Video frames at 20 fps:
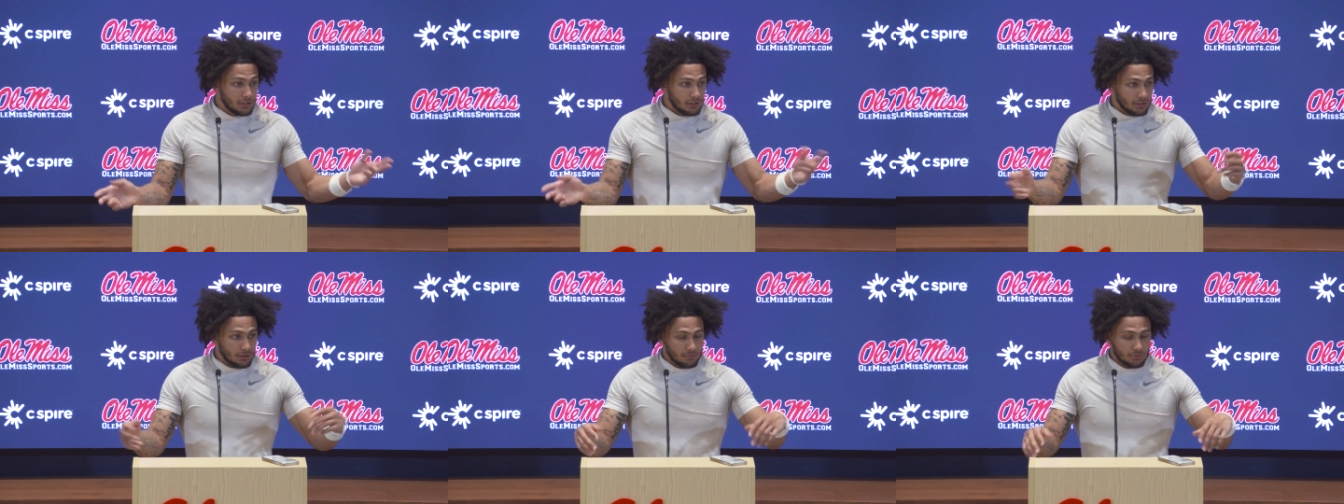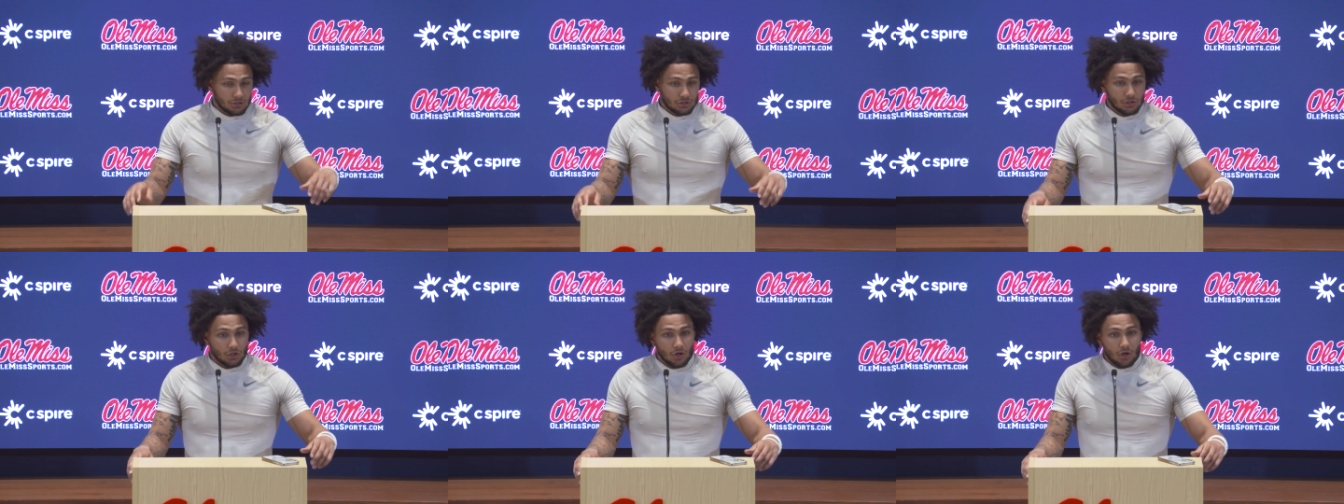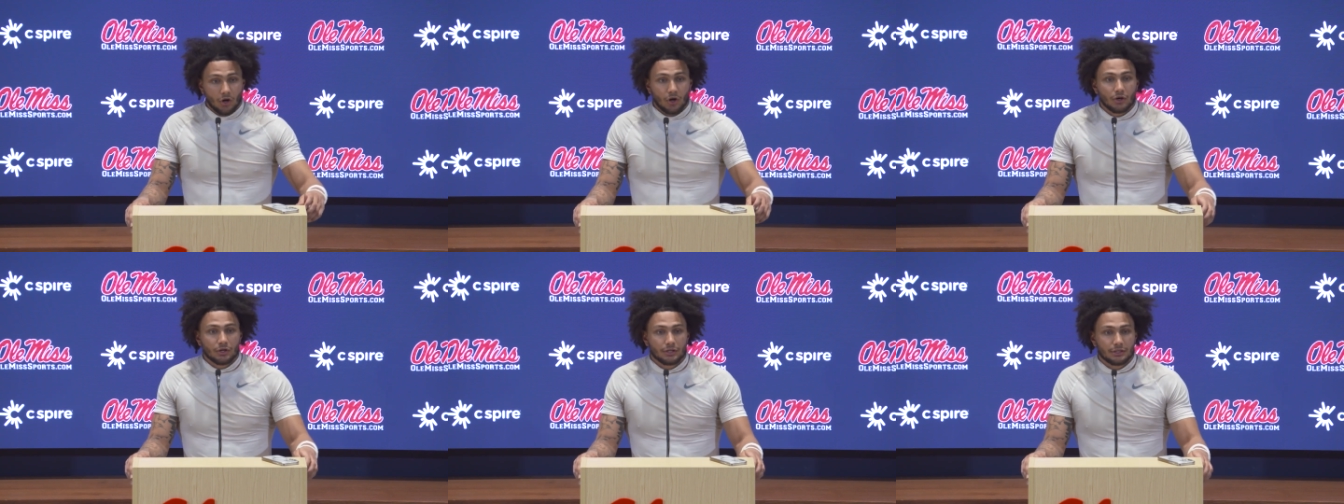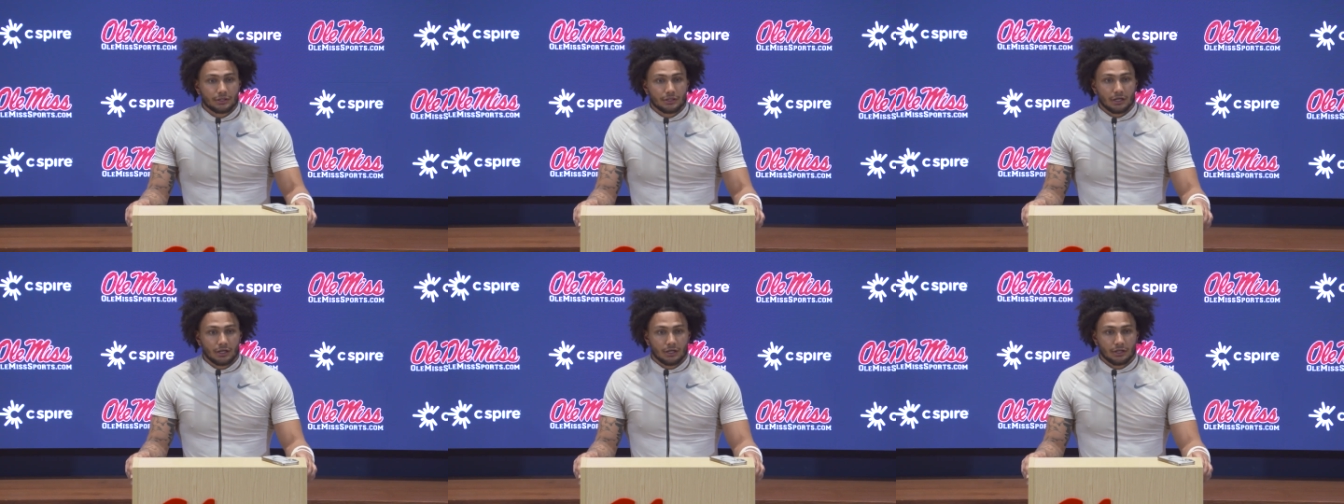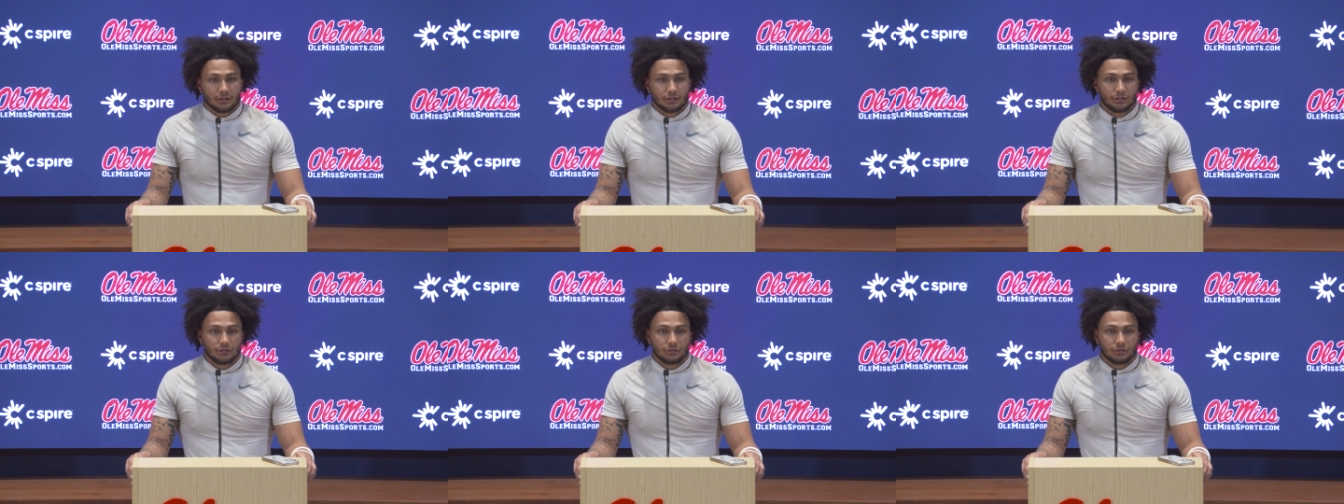coming along and
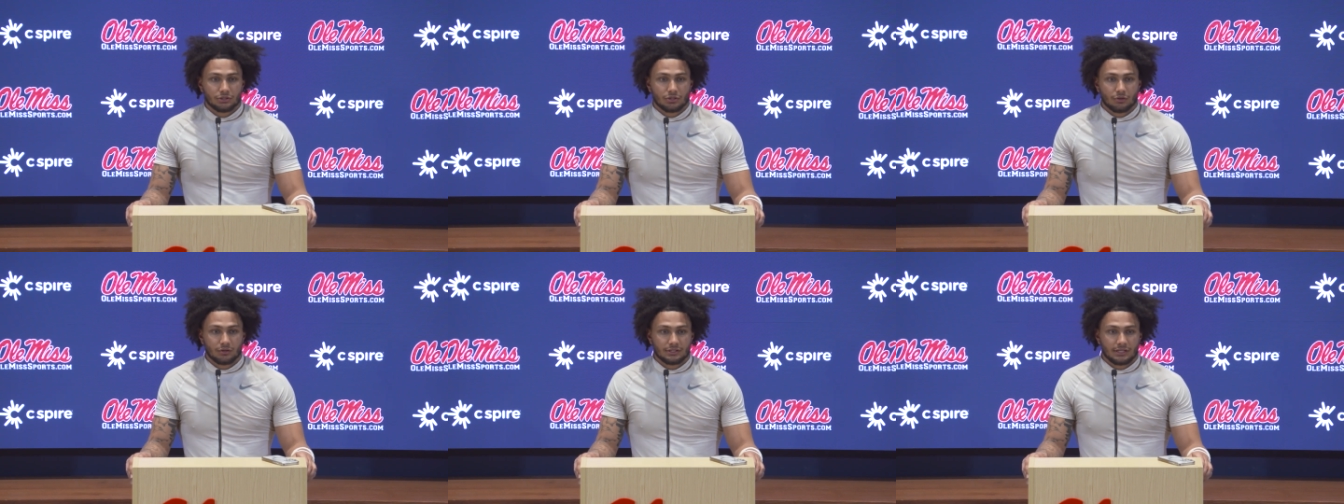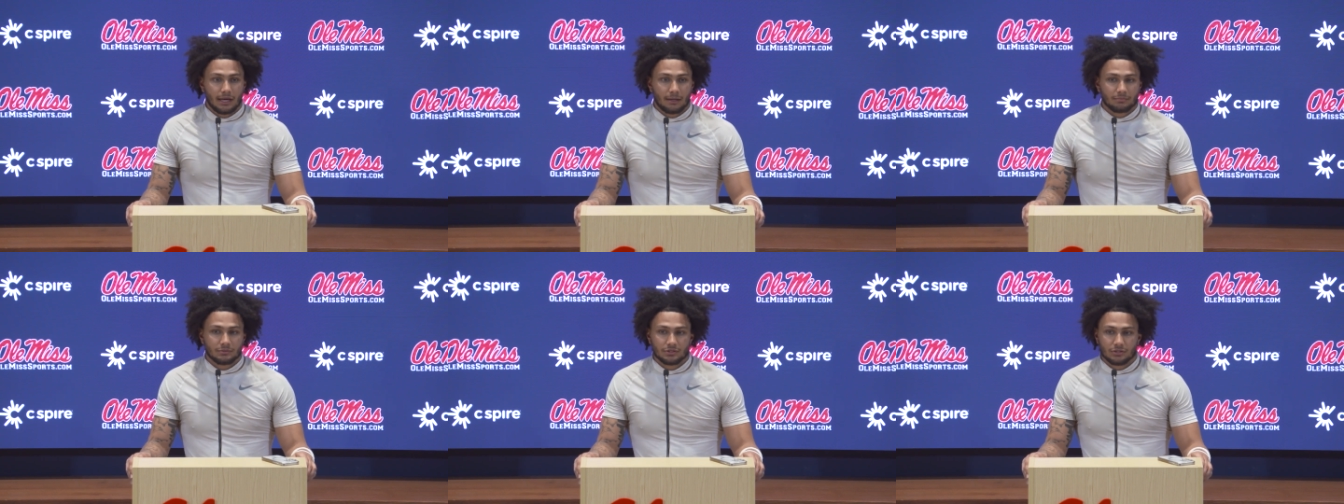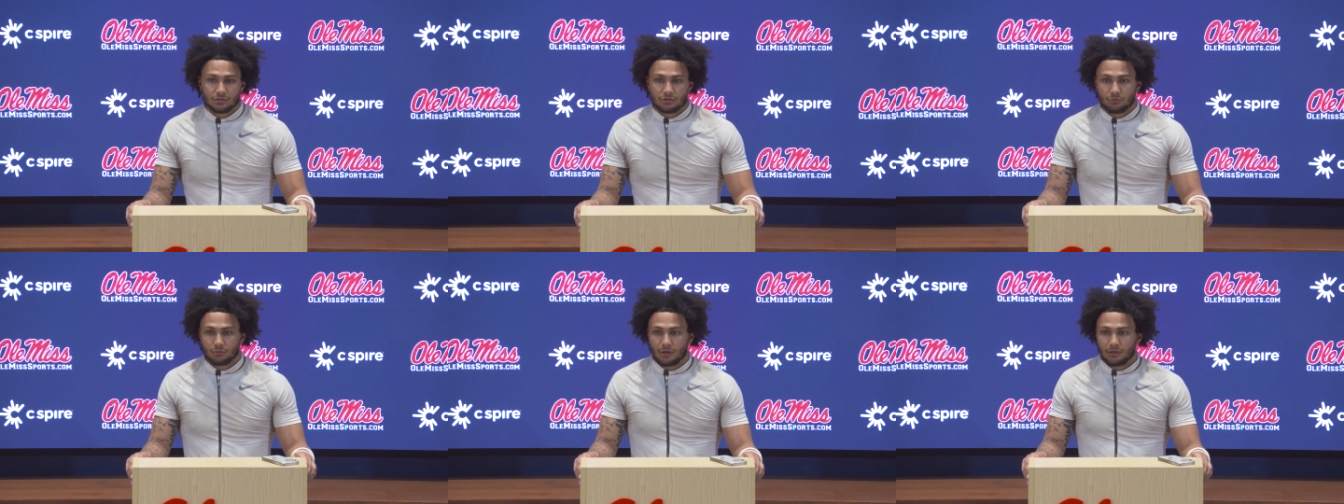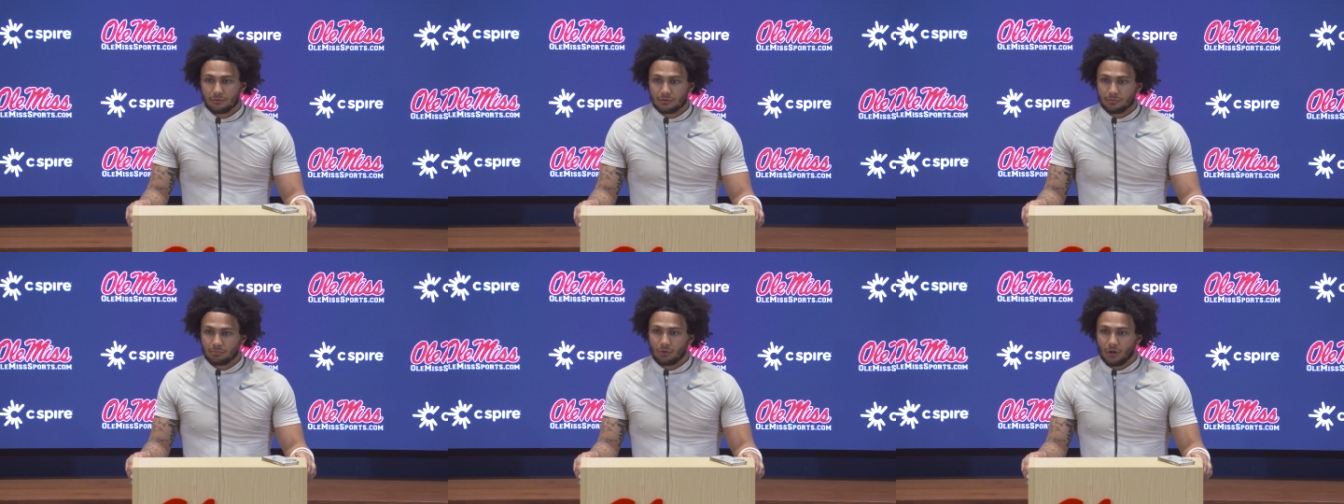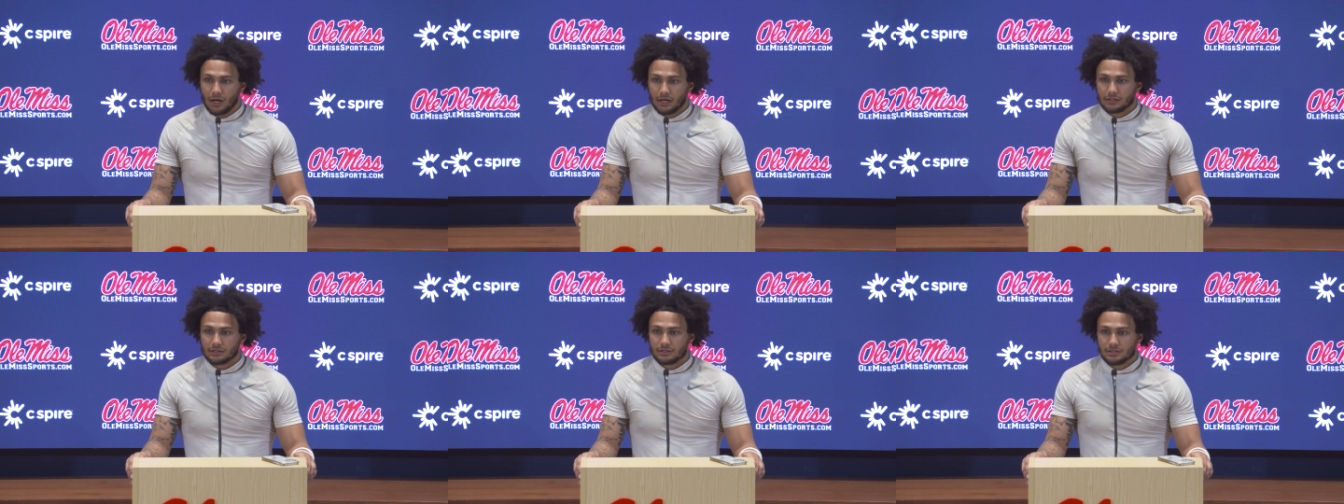uh, you know adapting to the way we
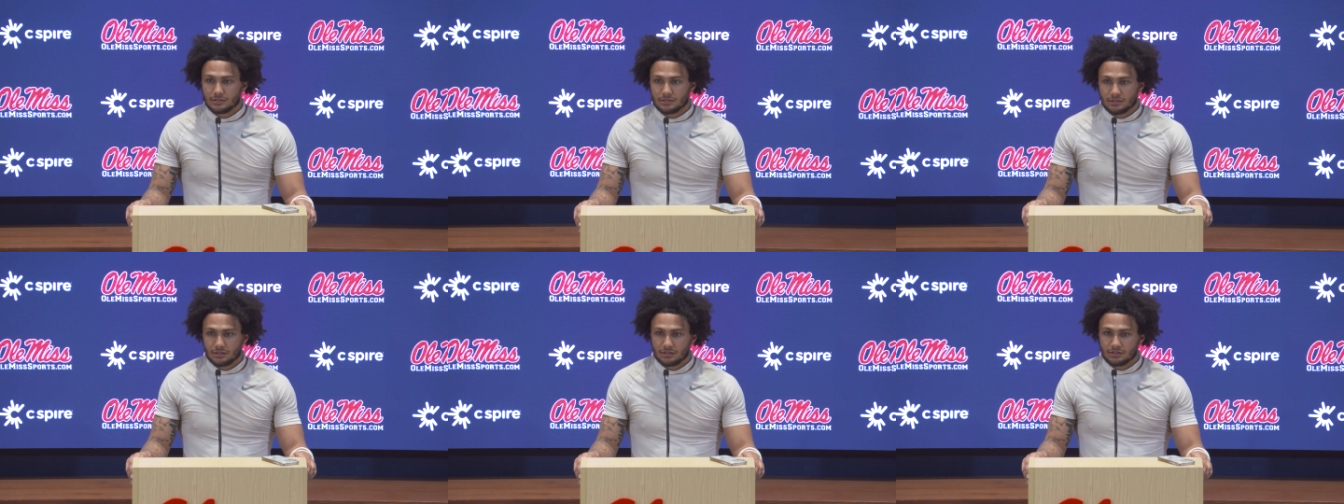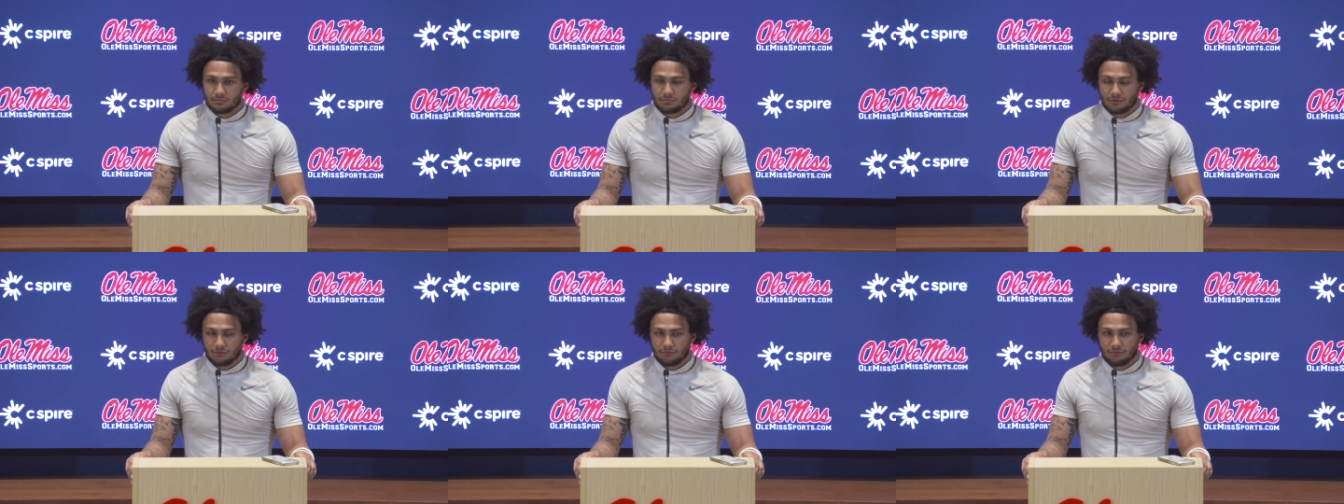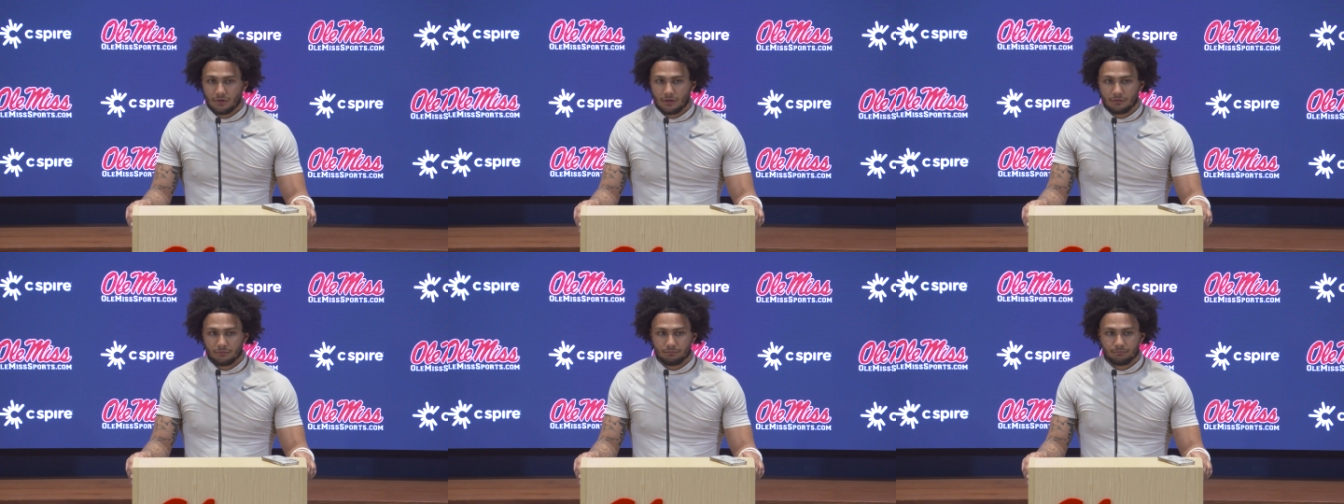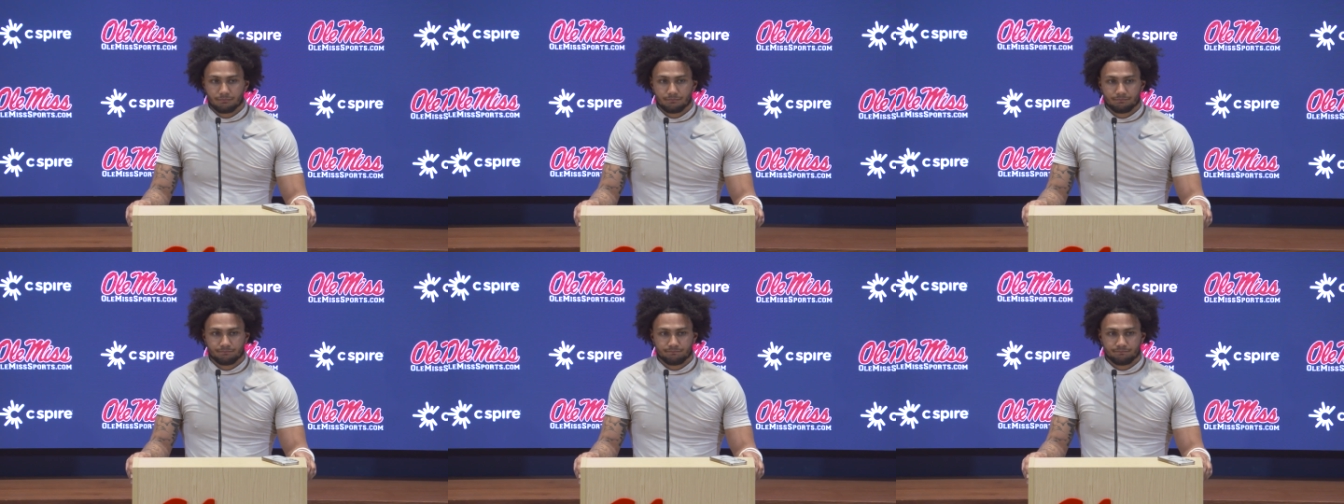practice, and it's been fun.